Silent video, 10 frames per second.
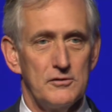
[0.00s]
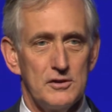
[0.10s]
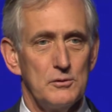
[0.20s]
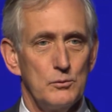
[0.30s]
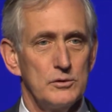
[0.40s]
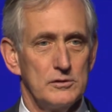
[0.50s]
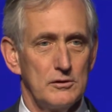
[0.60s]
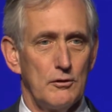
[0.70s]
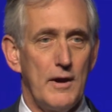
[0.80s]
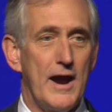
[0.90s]
that it
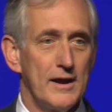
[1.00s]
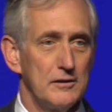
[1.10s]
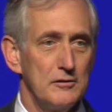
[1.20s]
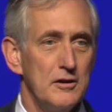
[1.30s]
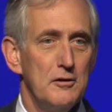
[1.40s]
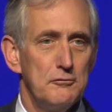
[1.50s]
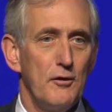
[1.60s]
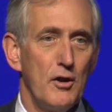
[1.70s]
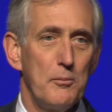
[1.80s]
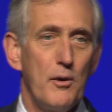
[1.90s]
wouldn't crack and
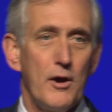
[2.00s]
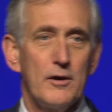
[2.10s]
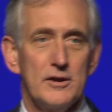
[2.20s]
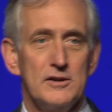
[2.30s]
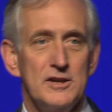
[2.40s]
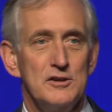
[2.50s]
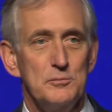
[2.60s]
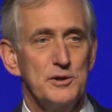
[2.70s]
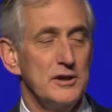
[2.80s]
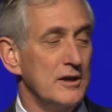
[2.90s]
fall apart and need to
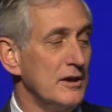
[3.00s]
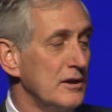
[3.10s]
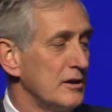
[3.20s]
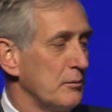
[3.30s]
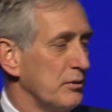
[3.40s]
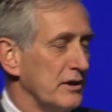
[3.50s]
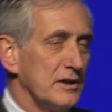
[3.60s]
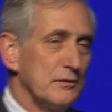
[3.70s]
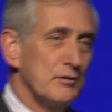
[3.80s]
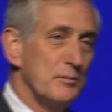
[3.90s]
be
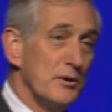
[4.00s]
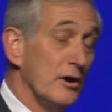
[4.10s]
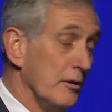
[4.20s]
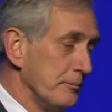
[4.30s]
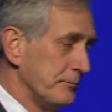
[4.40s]
completely rebuilt.